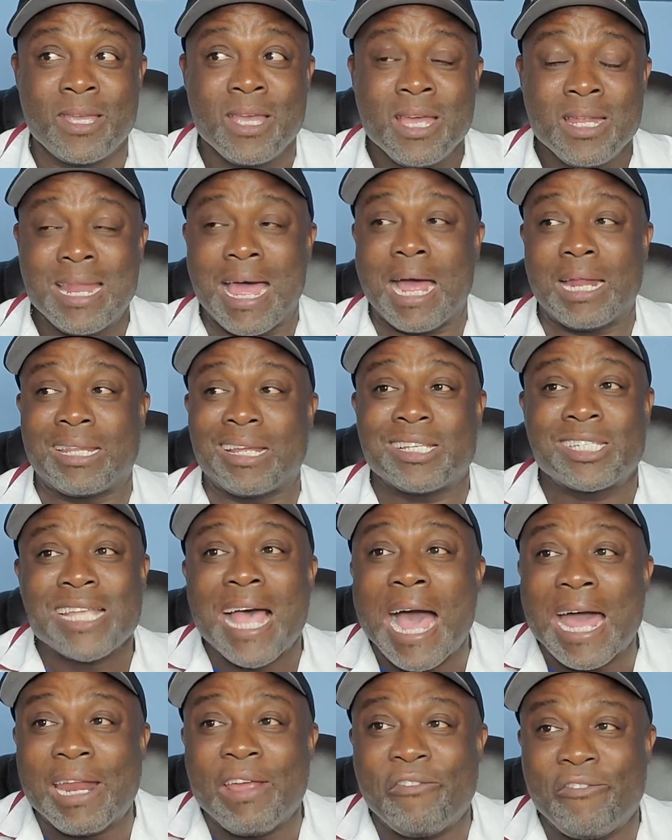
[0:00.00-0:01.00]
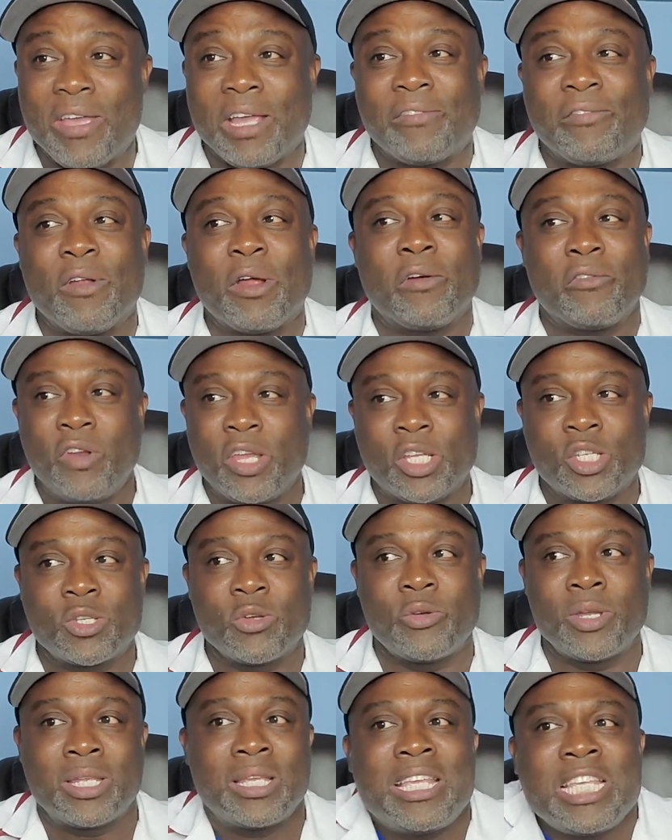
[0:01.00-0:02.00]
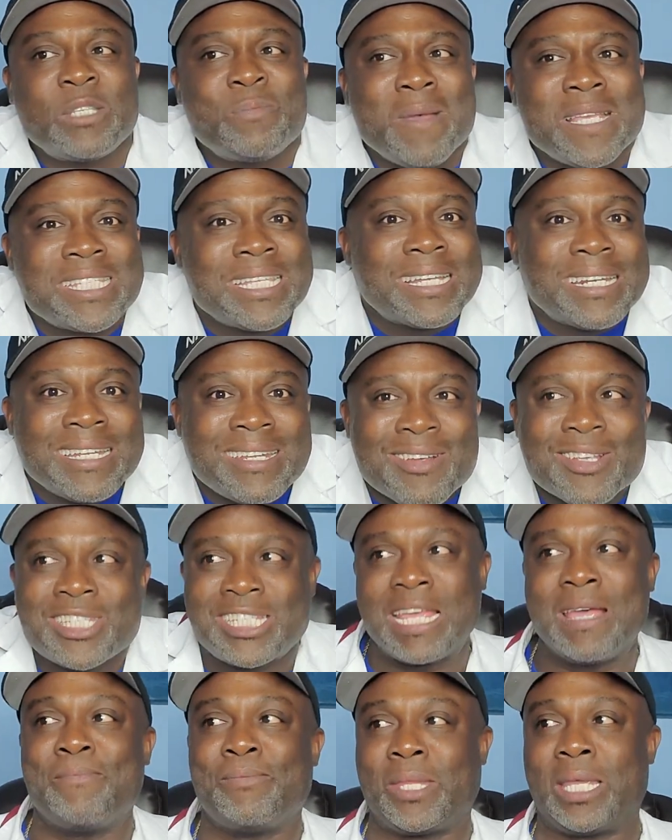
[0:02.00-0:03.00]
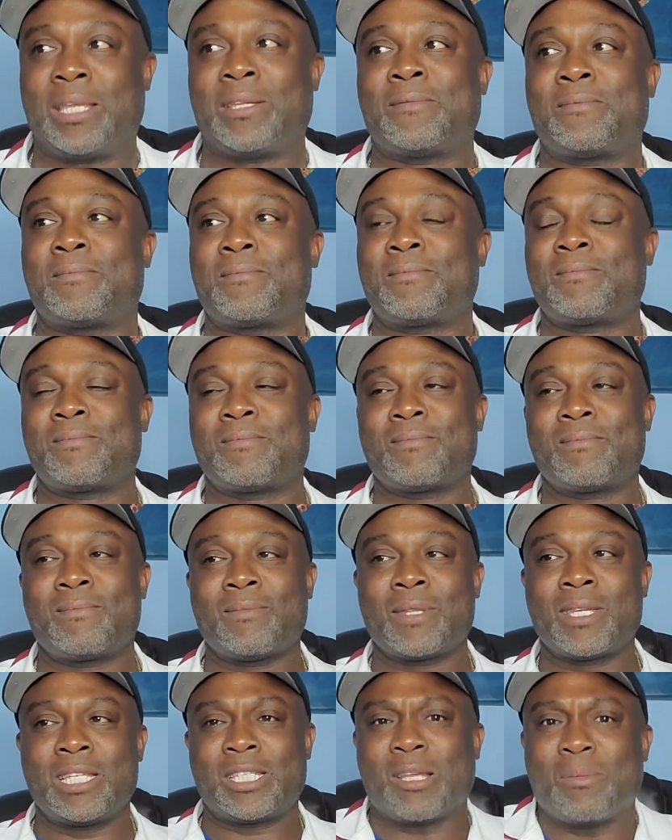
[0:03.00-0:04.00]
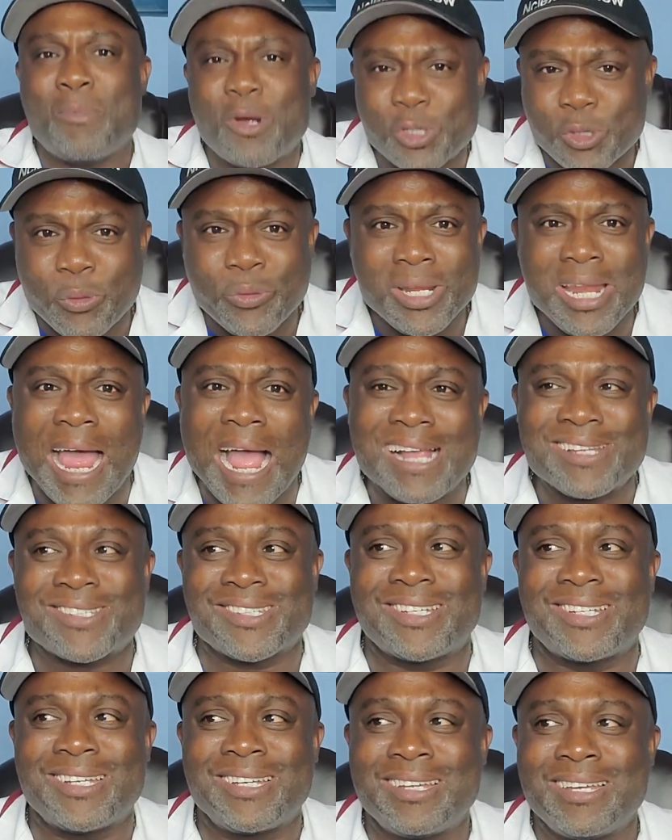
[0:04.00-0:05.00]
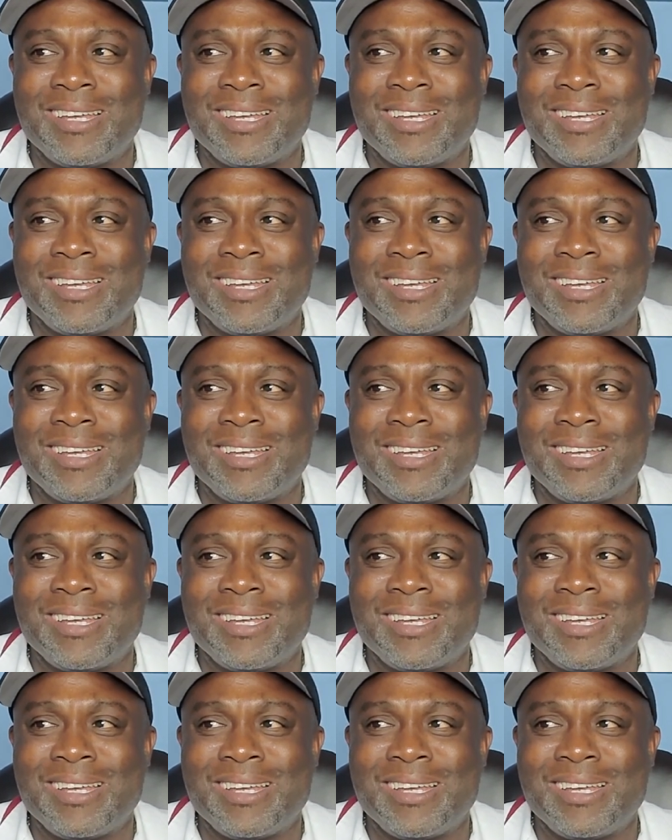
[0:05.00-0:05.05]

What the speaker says: Now the side effect for Flexeril is basically the same thing. It's a muscle relaxer.